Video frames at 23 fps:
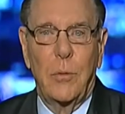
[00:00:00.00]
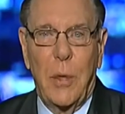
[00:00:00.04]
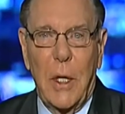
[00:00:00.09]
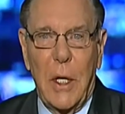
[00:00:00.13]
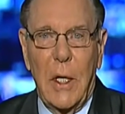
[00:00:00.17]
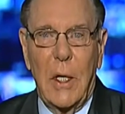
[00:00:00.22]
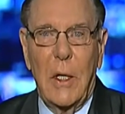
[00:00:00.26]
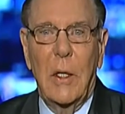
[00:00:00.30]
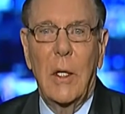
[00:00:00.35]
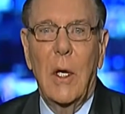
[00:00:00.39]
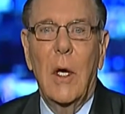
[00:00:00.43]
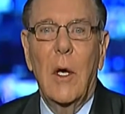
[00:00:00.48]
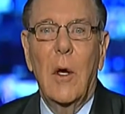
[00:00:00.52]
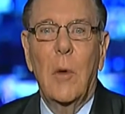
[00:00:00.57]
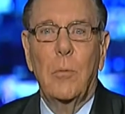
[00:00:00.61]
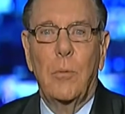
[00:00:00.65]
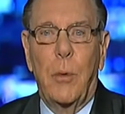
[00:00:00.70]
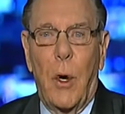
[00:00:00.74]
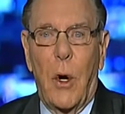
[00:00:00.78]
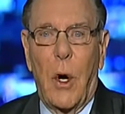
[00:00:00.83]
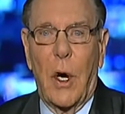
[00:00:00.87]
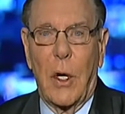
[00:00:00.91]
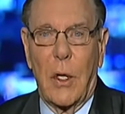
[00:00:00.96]
be
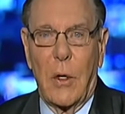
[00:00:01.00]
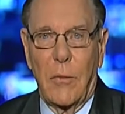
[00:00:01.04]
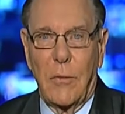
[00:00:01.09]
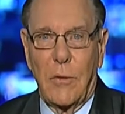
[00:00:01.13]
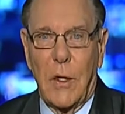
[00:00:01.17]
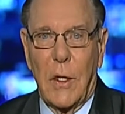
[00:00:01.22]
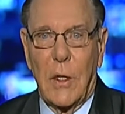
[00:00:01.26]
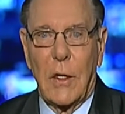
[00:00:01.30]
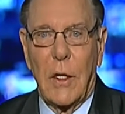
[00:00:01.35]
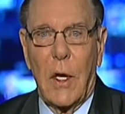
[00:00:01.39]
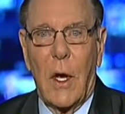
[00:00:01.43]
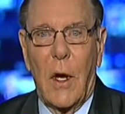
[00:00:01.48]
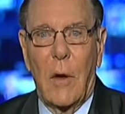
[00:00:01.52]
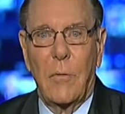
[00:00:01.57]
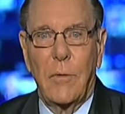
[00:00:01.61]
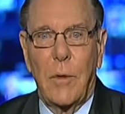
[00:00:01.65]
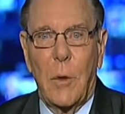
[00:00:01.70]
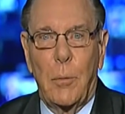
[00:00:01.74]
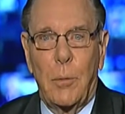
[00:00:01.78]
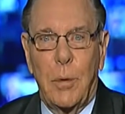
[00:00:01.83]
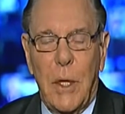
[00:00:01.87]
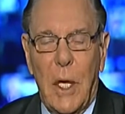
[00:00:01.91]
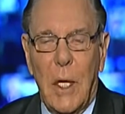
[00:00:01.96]
part of the
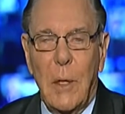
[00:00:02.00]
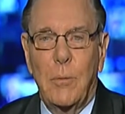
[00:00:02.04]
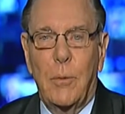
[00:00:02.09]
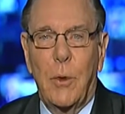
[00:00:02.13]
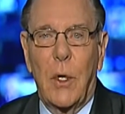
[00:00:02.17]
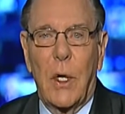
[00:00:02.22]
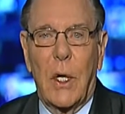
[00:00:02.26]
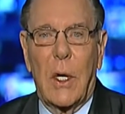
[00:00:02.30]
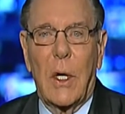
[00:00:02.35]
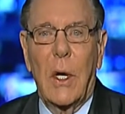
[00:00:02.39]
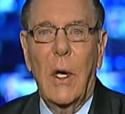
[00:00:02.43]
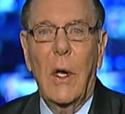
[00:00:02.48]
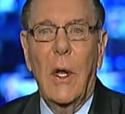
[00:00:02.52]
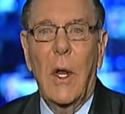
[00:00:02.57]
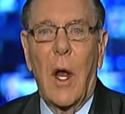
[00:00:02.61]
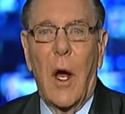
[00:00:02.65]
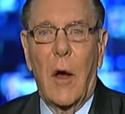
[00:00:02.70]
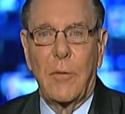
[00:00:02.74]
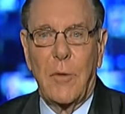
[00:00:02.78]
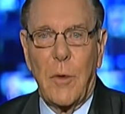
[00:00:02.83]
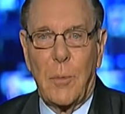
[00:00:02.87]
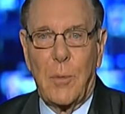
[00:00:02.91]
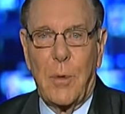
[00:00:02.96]
of the playbook
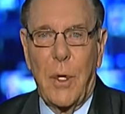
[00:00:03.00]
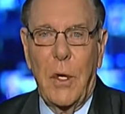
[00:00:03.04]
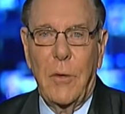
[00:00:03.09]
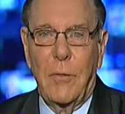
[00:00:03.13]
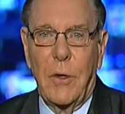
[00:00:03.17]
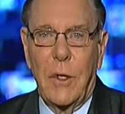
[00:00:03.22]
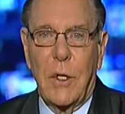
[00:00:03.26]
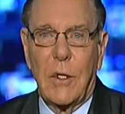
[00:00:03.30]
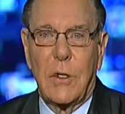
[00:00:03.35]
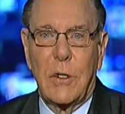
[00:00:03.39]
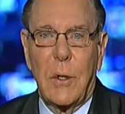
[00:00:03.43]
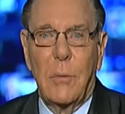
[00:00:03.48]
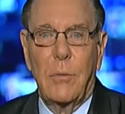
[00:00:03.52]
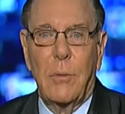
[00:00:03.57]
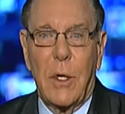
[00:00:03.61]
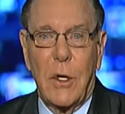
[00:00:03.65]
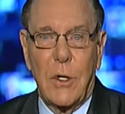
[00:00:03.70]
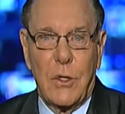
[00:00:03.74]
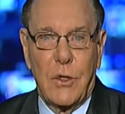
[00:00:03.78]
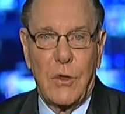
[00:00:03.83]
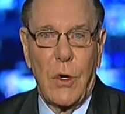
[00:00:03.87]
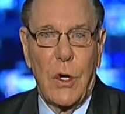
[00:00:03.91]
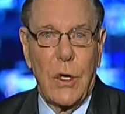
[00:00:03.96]
of the previous
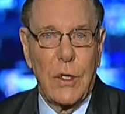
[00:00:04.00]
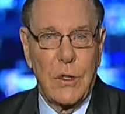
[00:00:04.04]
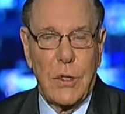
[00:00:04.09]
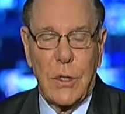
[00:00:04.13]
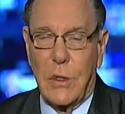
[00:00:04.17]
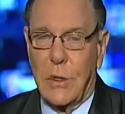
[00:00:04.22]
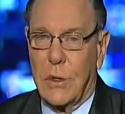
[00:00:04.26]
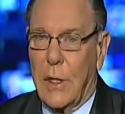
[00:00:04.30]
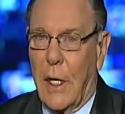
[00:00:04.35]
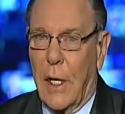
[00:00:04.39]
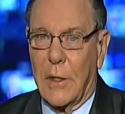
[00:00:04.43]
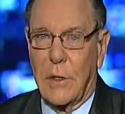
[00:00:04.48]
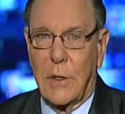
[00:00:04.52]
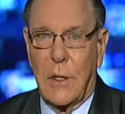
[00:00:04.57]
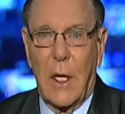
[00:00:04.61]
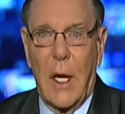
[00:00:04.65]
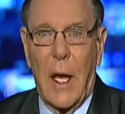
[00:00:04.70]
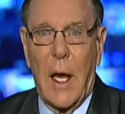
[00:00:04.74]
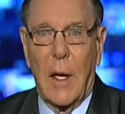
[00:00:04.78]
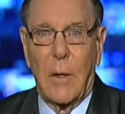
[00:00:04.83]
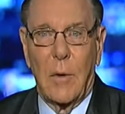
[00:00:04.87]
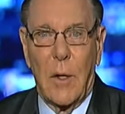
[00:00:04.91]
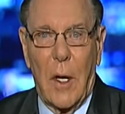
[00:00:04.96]
administrations. That's,
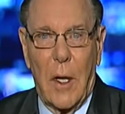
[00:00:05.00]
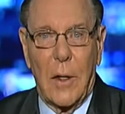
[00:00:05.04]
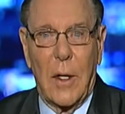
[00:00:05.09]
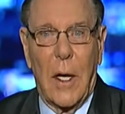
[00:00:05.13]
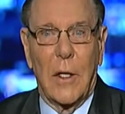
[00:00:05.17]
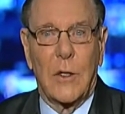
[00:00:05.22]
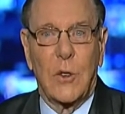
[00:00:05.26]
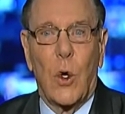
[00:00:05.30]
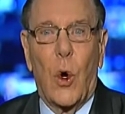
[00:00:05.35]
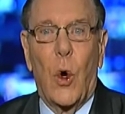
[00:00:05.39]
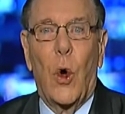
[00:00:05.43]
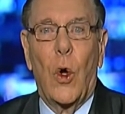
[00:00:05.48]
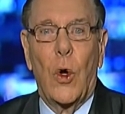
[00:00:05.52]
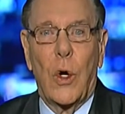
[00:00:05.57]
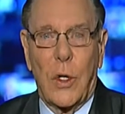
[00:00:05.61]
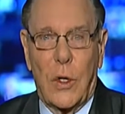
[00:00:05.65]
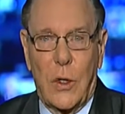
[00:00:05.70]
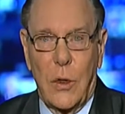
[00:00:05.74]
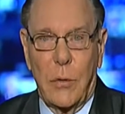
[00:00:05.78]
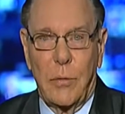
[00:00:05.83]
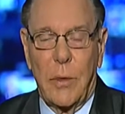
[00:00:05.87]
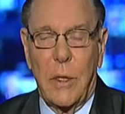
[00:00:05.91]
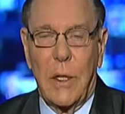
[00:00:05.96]
and, and that's all
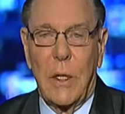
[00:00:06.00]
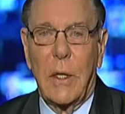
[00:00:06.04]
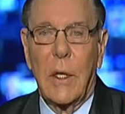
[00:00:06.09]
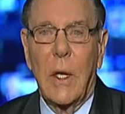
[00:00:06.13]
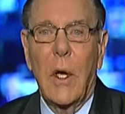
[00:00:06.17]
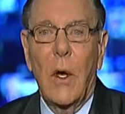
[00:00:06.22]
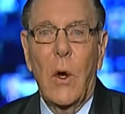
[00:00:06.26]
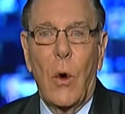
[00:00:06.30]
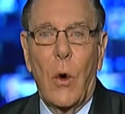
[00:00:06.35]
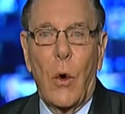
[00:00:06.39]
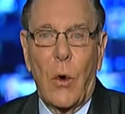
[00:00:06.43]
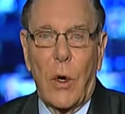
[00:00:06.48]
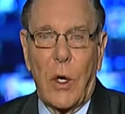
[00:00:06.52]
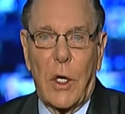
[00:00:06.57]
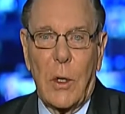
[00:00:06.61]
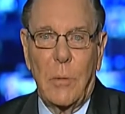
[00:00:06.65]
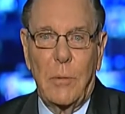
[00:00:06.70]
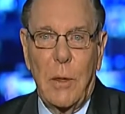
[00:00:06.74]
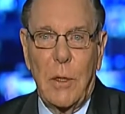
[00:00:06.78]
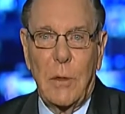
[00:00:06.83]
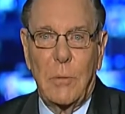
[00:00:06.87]
it could be, or it could